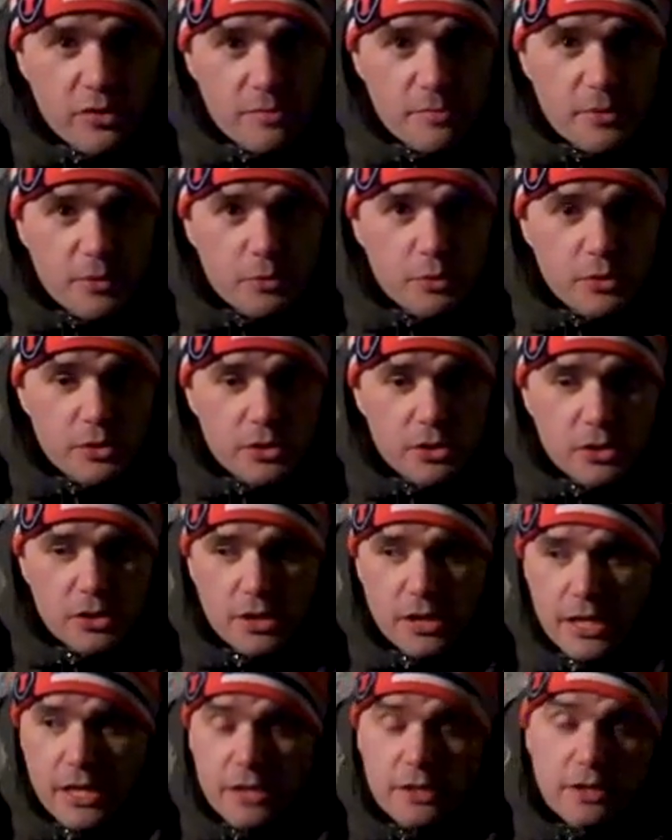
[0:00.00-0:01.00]
They've been really
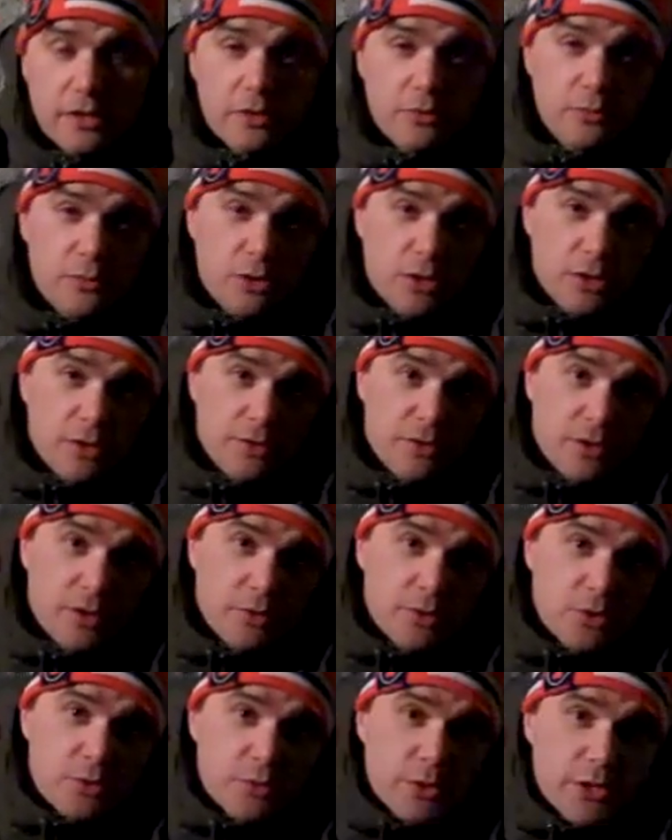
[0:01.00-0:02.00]
good. He had another one
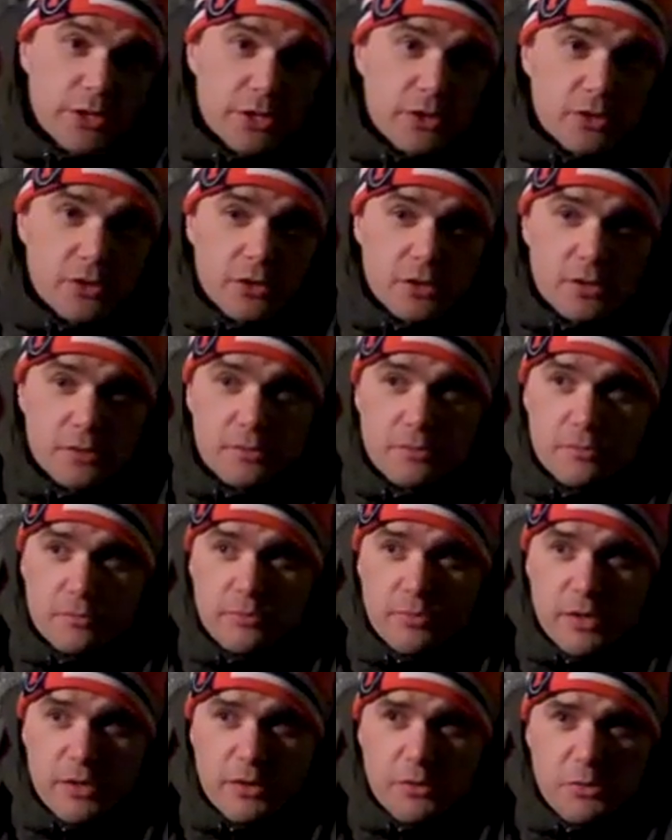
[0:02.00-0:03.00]
that was really good,
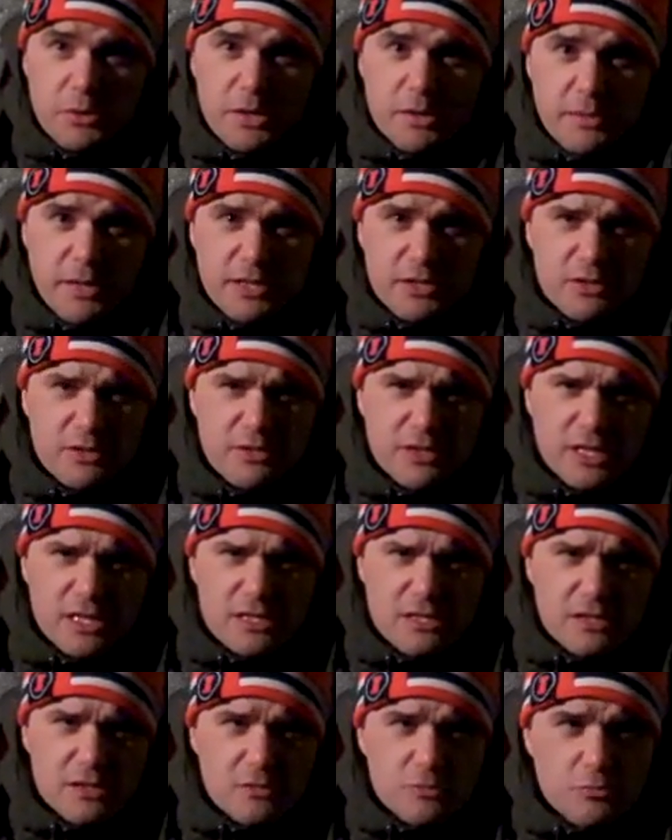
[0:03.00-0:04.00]
probably written about
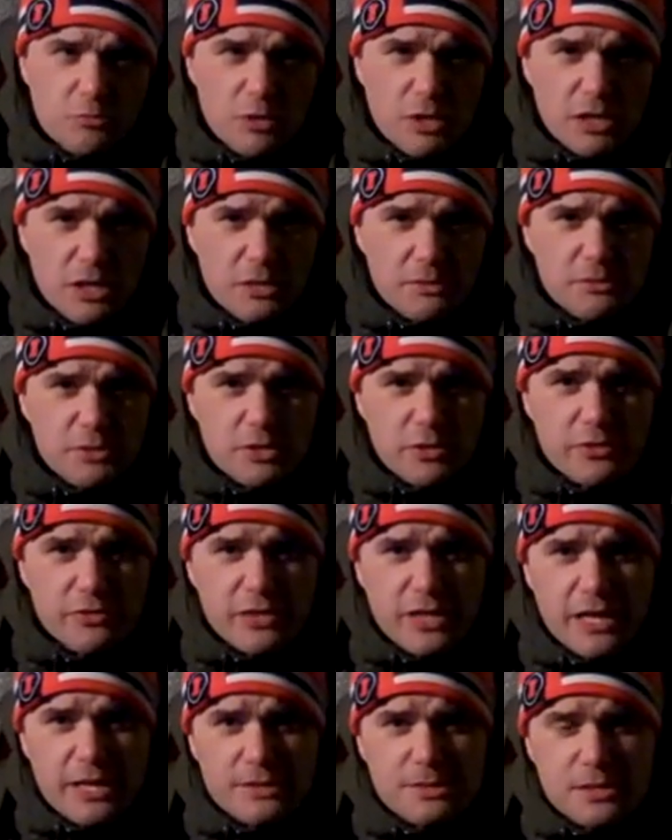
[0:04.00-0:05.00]
2001,
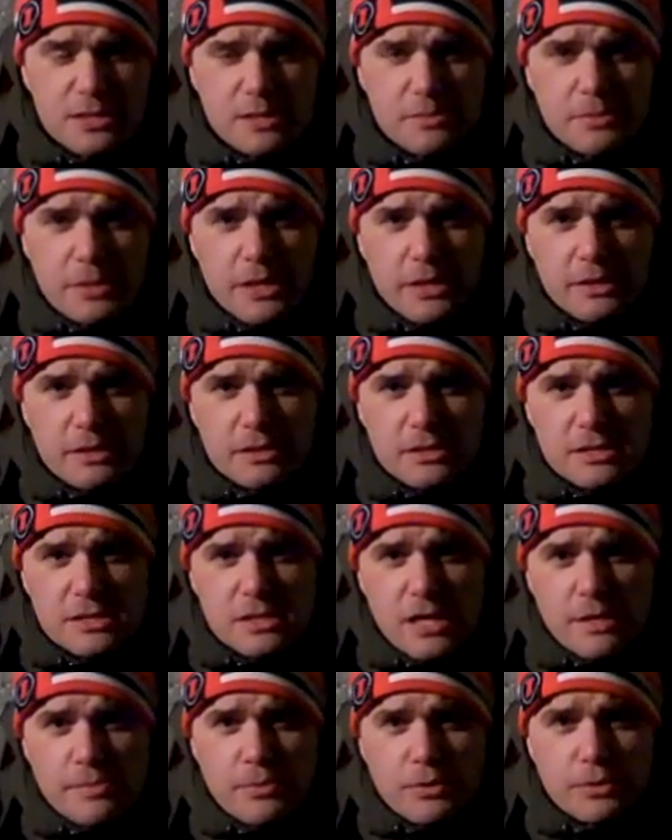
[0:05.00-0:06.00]
2000, about a
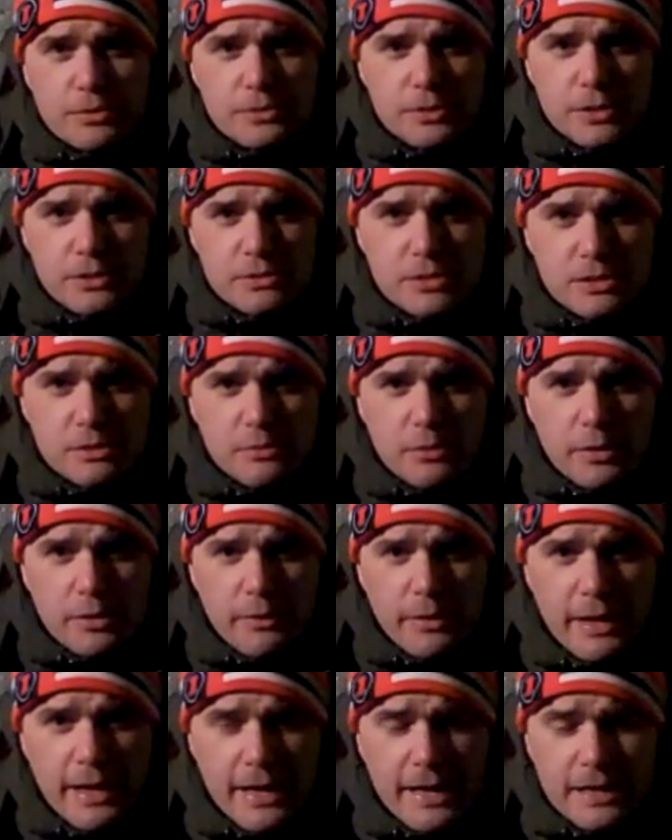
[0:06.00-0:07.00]
sniper who goes into
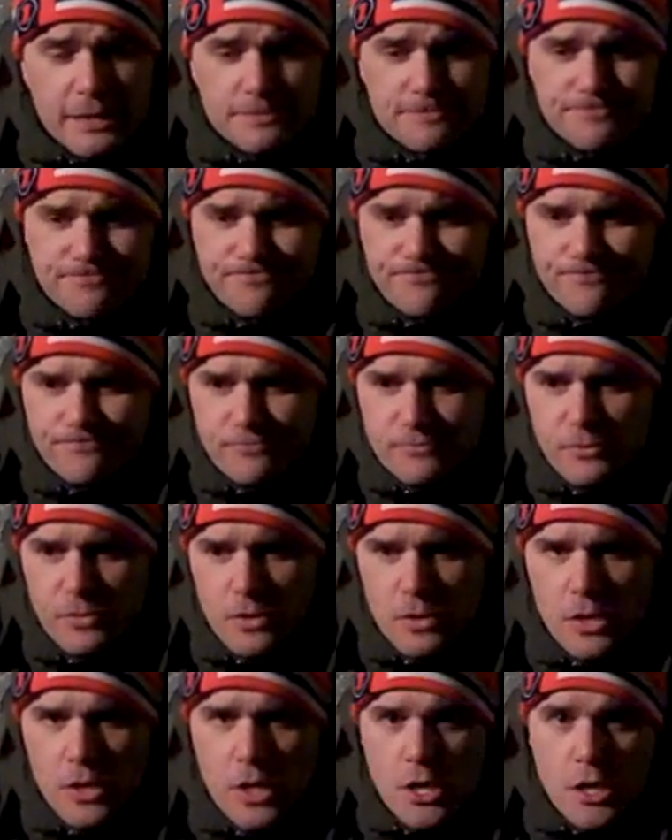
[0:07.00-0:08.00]
Iraq.
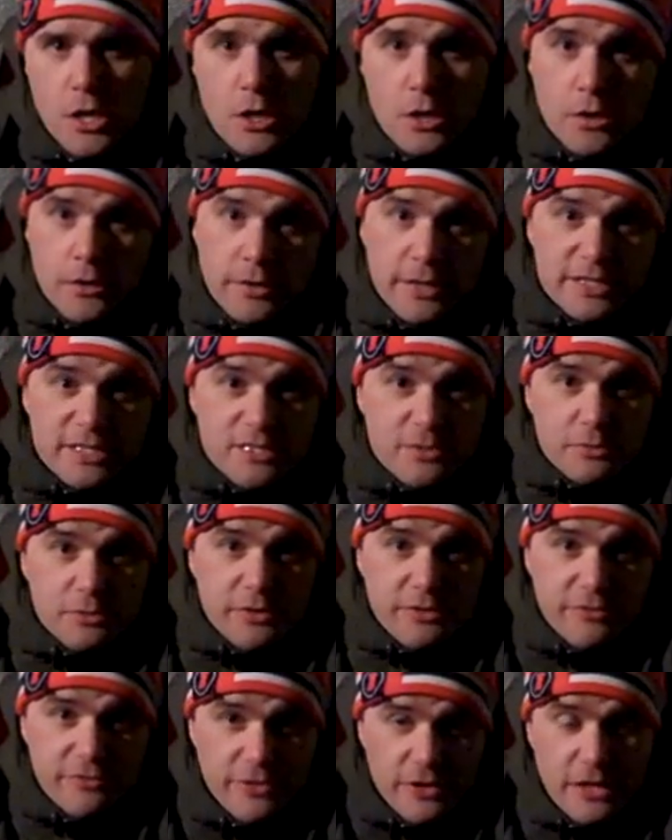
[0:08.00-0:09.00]
That doesn't
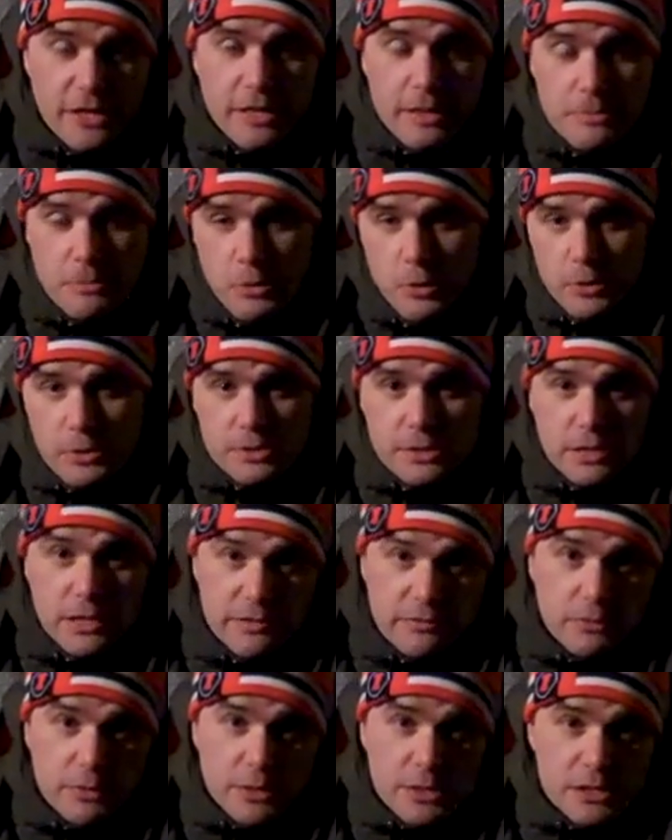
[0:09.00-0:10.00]
really fit anymore. It's
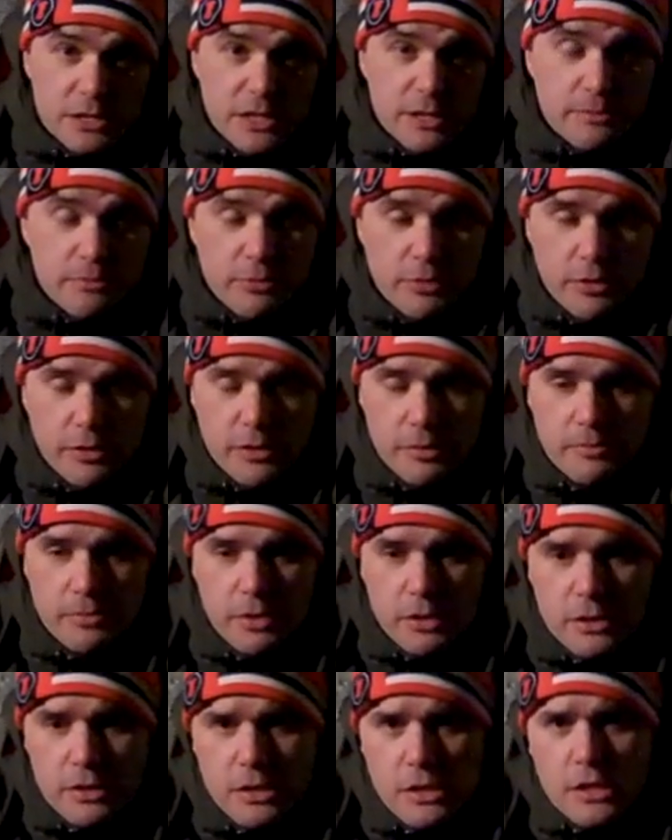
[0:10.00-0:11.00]
not very contemporary,
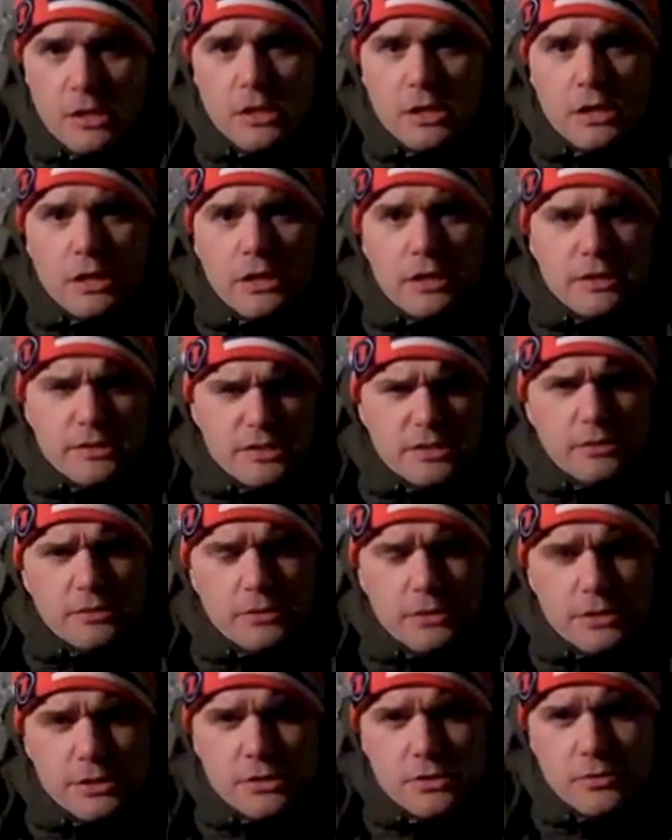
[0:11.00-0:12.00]
but it's still
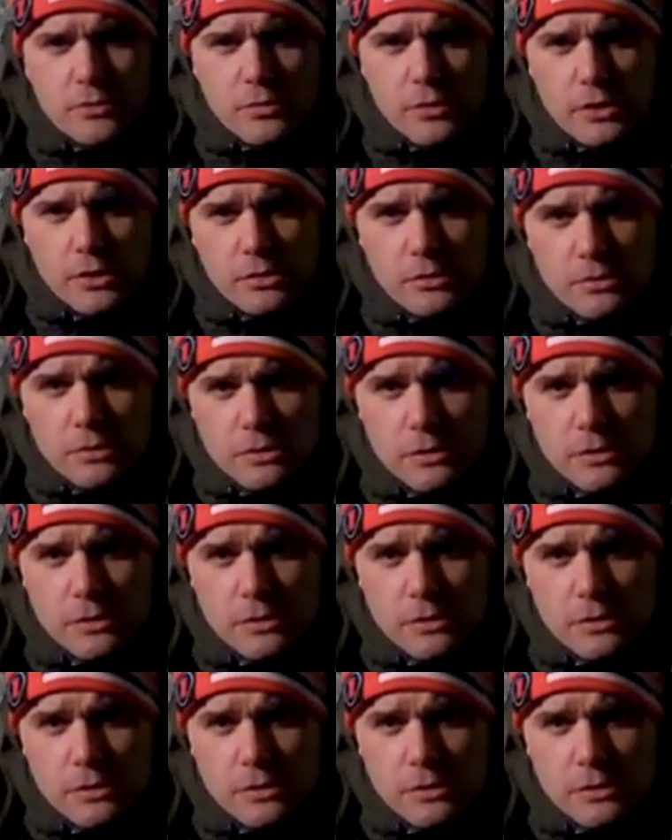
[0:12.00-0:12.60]
a good story.